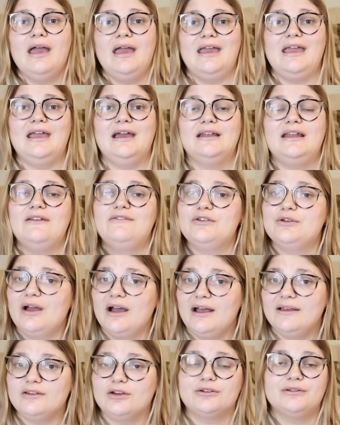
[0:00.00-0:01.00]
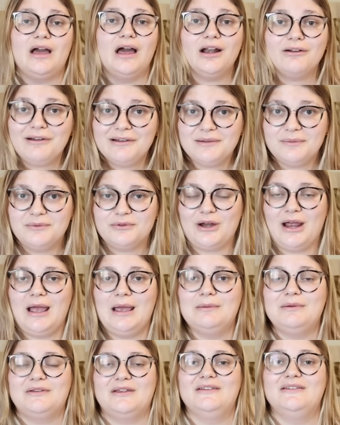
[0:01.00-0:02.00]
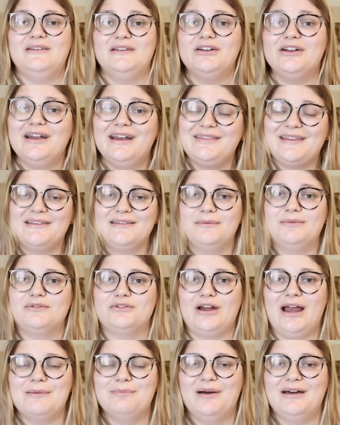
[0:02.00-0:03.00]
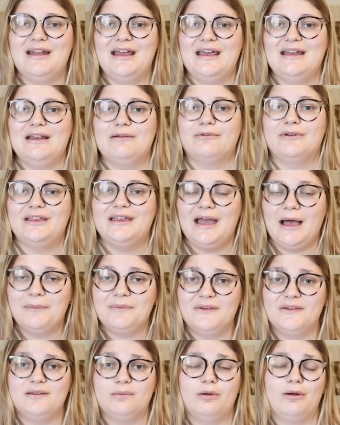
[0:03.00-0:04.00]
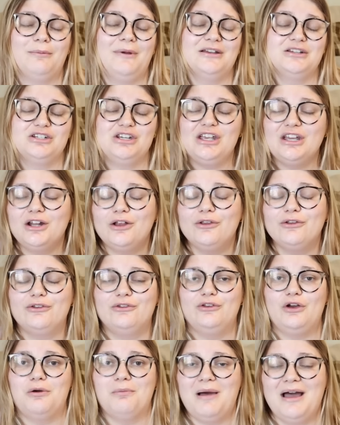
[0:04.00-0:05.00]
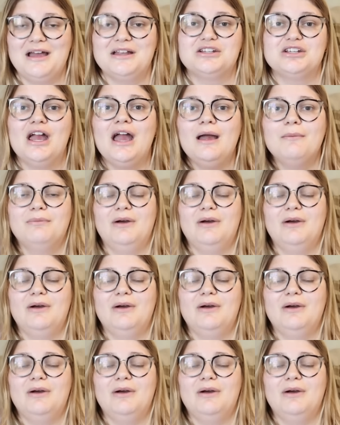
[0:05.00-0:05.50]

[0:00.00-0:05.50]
And if you guys are not already subscribed, consider hitting that subscribe button. It really helps to support my channel so much.